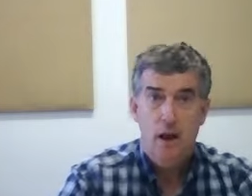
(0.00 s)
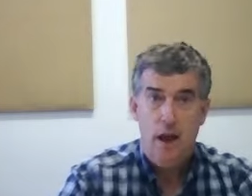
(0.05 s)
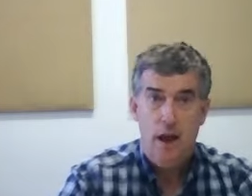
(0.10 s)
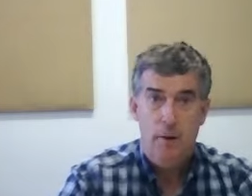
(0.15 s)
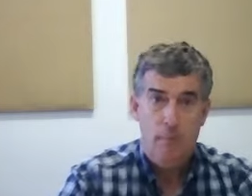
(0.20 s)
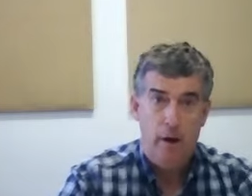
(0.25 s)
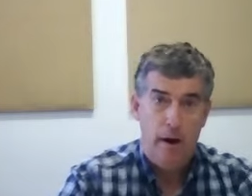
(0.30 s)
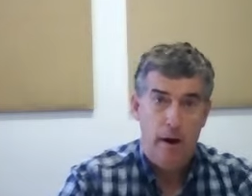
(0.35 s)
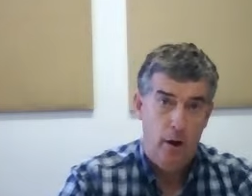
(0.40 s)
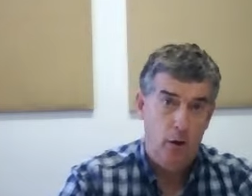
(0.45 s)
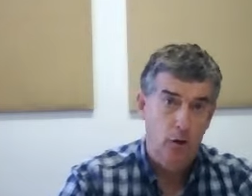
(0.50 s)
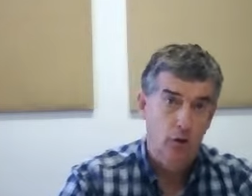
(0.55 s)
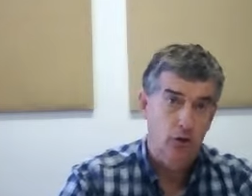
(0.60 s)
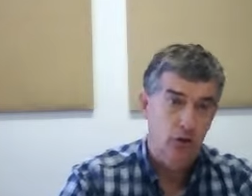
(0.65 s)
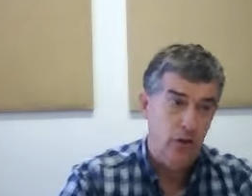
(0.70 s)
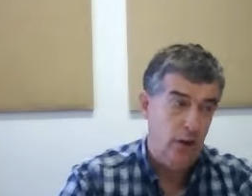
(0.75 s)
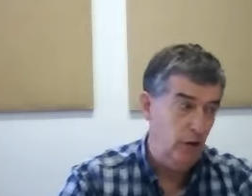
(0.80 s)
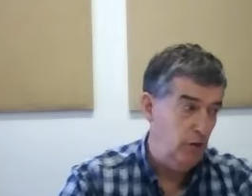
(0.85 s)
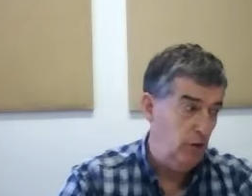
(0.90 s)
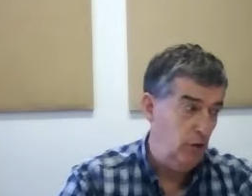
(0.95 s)
And my own
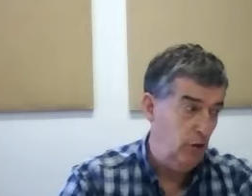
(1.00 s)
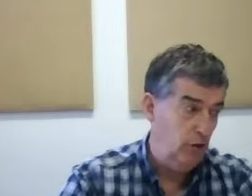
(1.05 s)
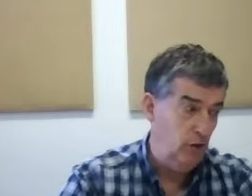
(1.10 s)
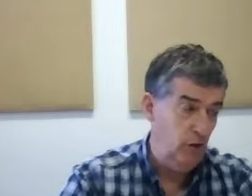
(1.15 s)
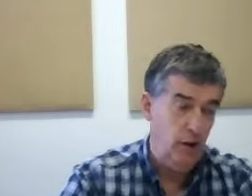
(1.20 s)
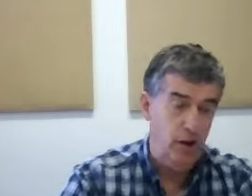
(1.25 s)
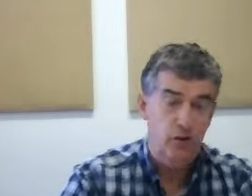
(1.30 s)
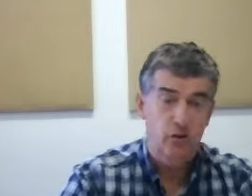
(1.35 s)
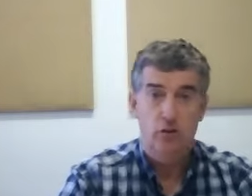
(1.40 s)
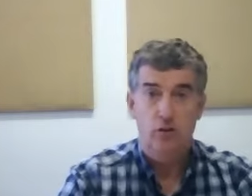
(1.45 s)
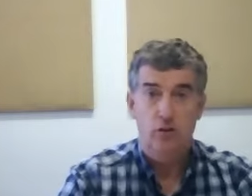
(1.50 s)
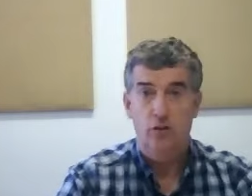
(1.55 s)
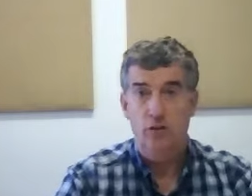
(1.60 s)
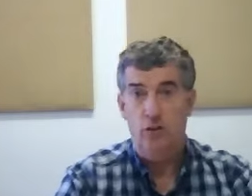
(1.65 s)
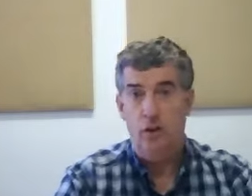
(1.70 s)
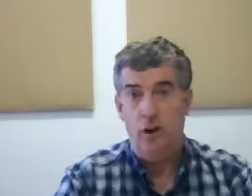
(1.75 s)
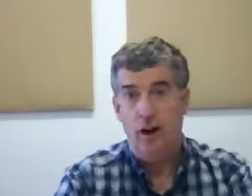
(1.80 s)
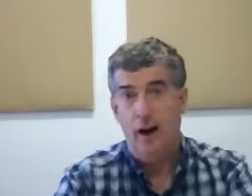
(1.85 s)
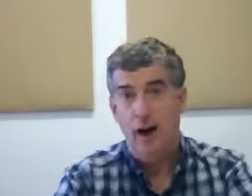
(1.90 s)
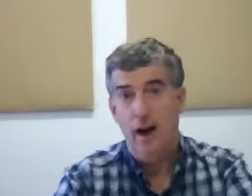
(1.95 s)
sense is this, is
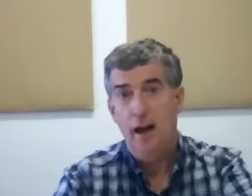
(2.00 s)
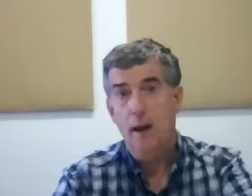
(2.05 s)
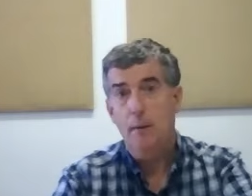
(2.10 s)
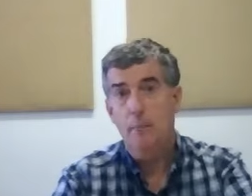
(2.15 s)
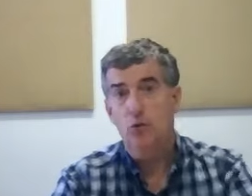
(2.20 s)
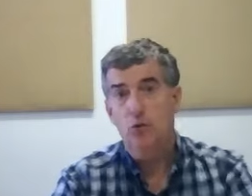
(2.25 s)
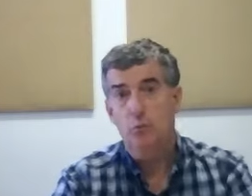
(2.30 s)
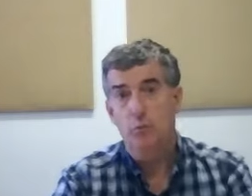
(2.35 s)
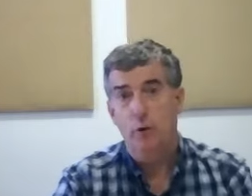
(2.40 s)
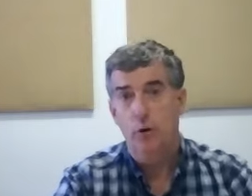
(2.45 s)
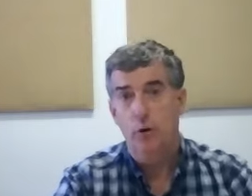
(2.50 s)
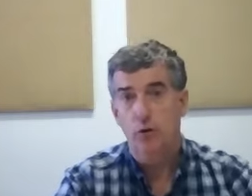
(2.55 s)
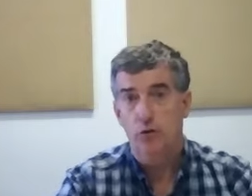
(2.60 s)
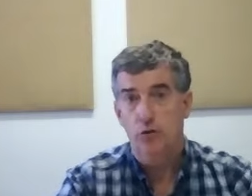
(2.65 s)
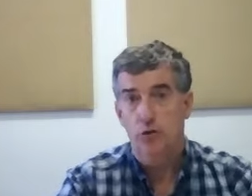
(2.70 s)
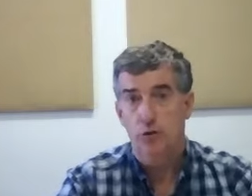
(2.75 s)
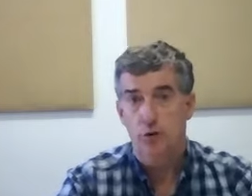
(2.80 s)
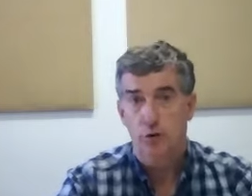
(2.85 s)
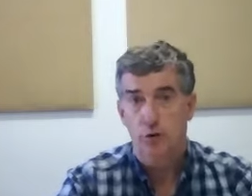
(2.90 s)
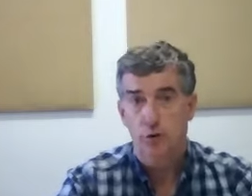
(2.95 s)
that I am supposed
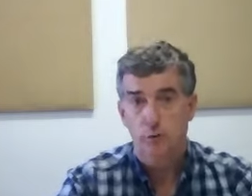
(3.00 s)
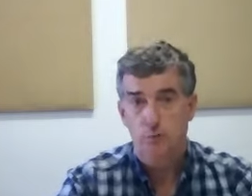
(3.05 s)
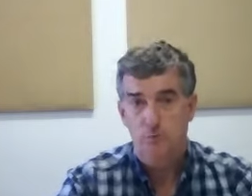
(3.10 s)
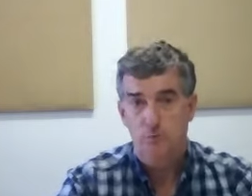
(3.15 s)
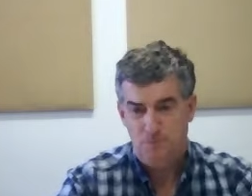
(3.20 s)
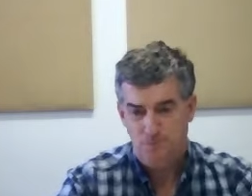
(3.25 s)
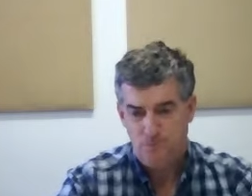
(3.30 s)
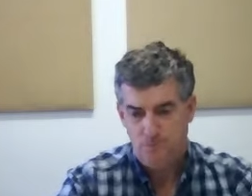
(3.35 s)
to